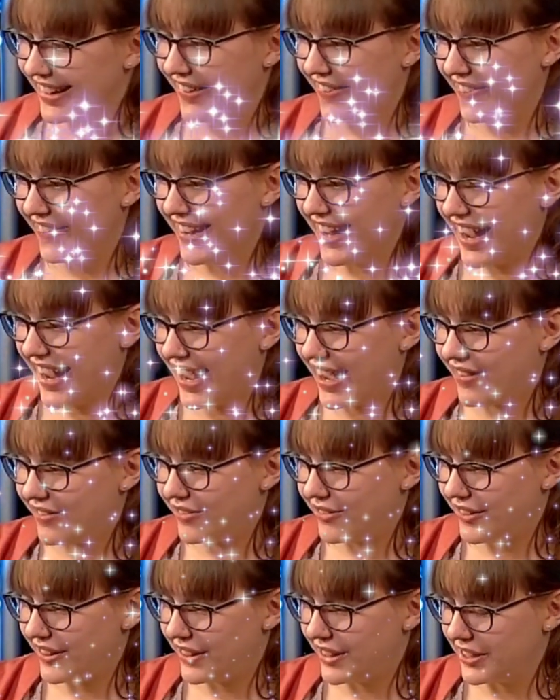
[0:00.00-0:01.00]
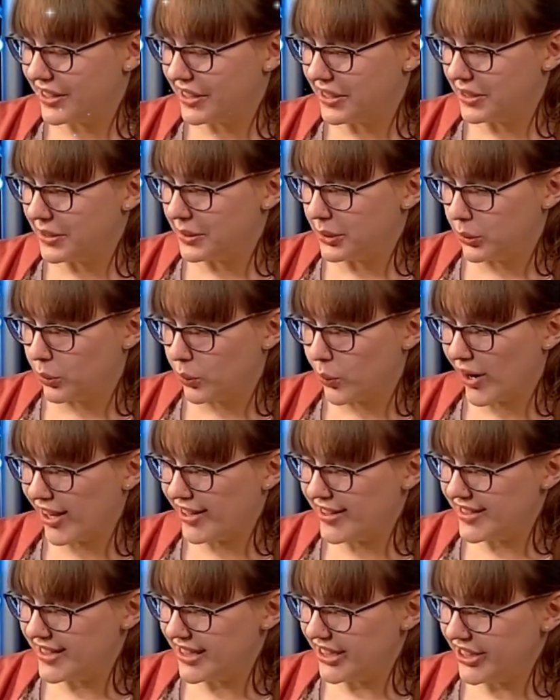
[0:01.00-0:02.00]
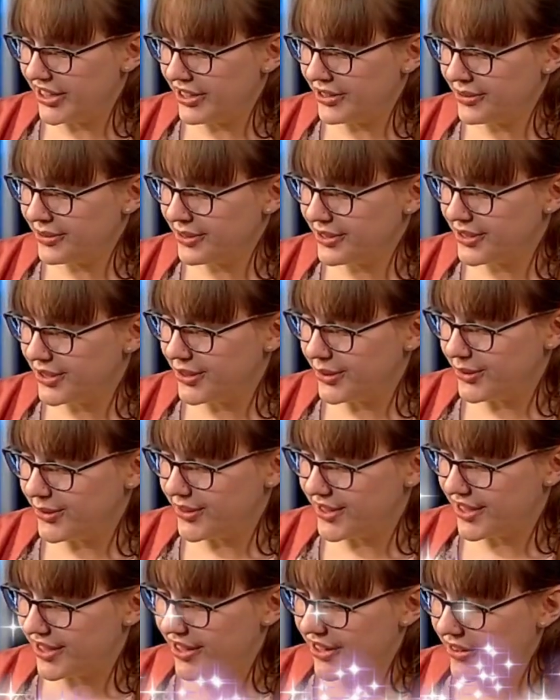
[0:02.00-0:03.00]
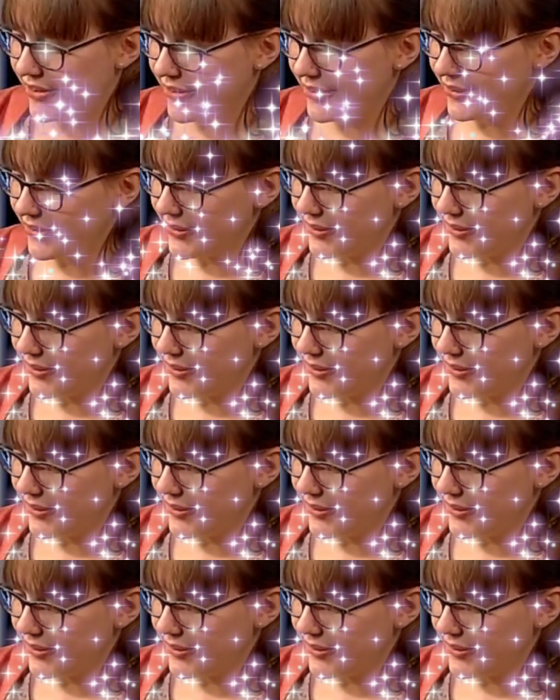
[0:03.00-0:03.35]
We have 1 0, 2 0,